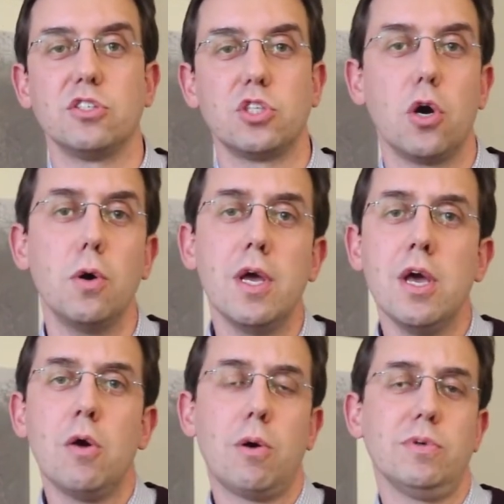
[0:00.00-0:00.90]
So
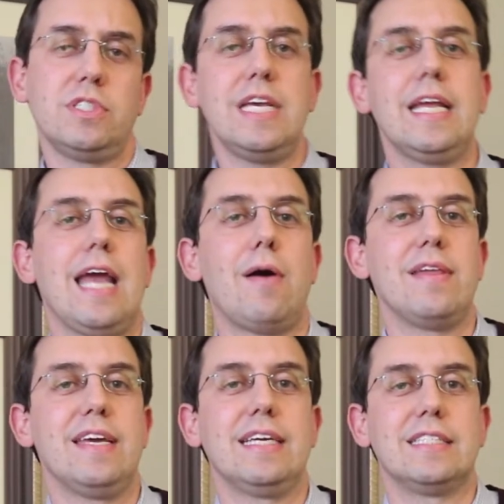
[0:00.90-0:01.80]
what we're seeing now, I
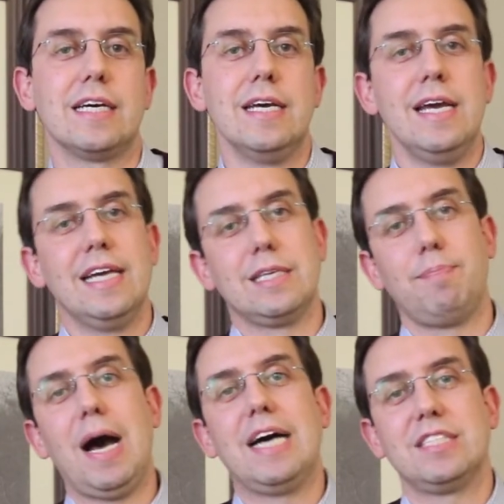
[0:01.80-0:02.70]
think, is a is a
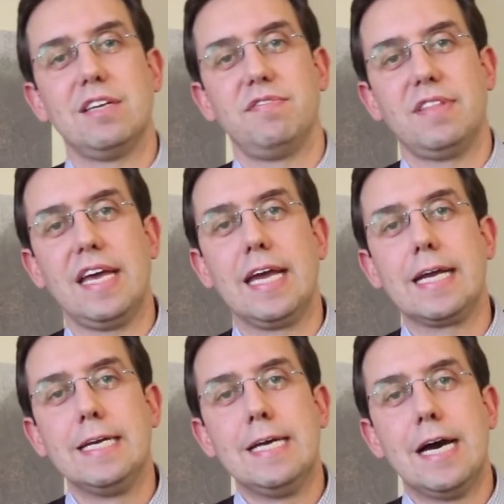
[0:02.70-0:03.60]
positive thing.